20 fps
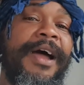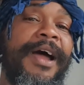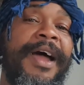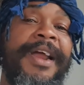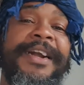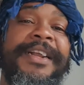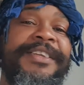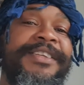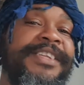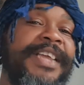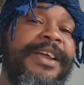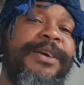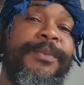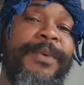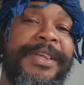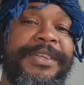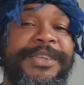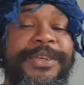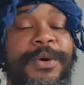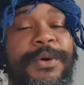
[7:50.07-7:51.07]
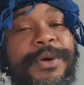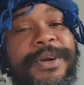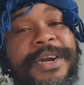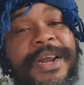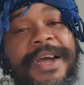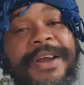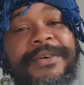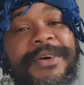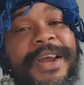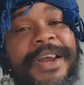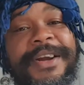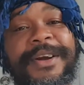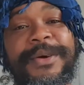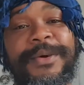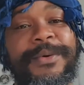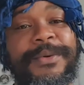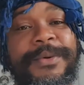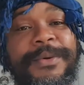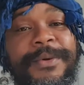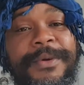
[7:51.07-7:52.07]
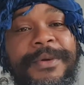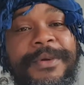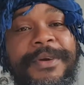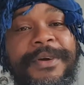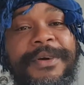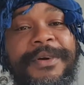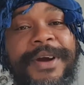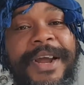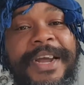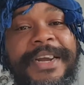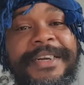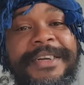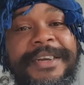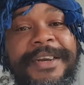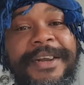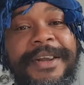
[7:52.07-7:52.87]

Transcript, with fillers: understand what's going on right now right?